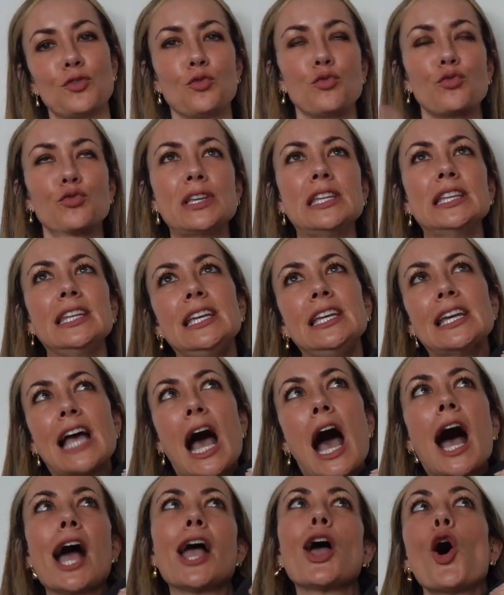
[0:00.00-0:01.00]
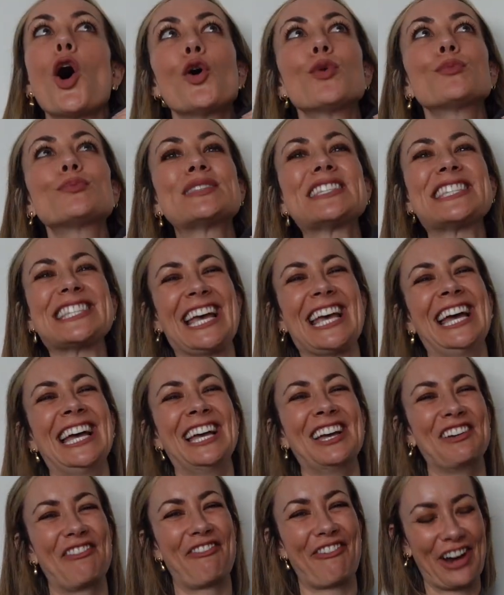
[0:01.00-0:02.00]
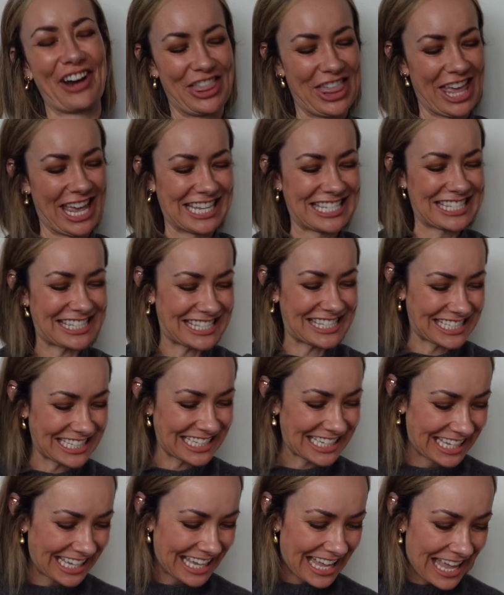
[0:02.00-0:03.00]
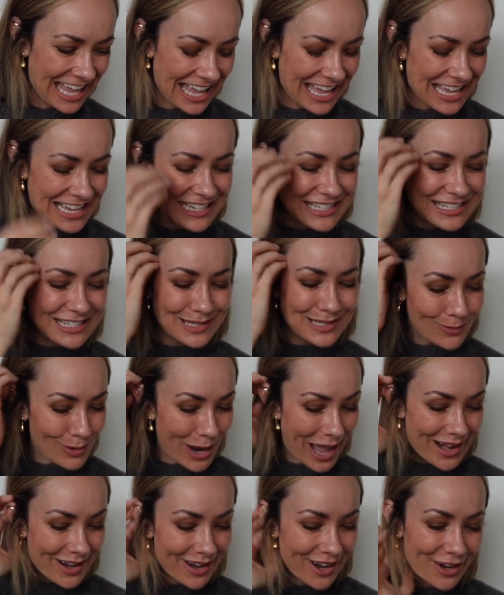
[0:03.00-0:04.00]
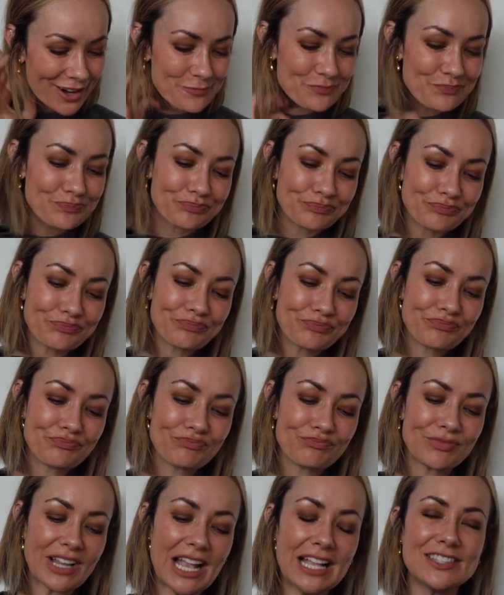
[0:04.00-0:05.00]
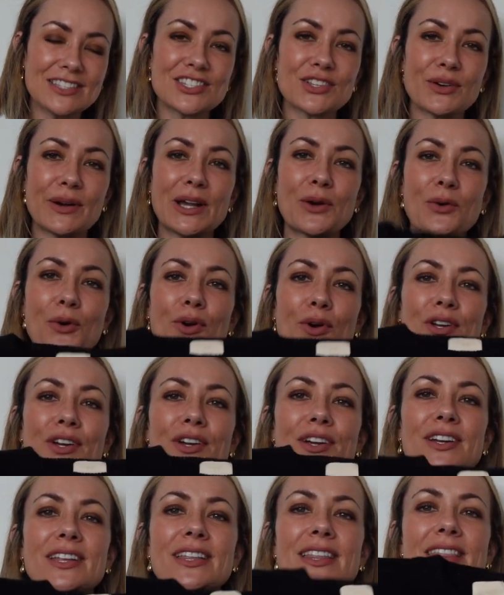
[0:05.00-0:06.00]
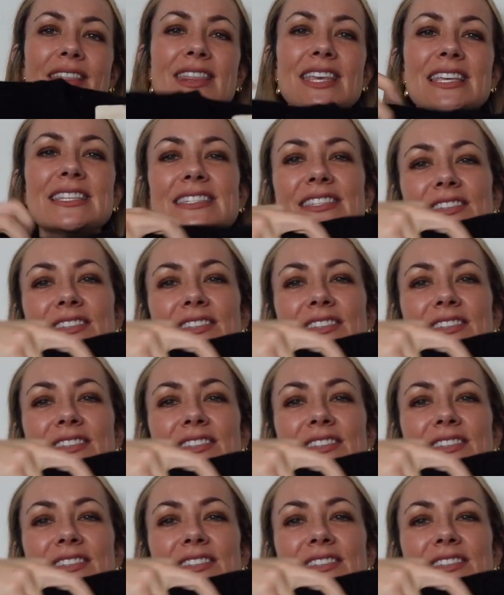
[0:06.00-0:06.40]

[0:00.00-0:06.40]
really high hopes for this sweater. And so I ordered this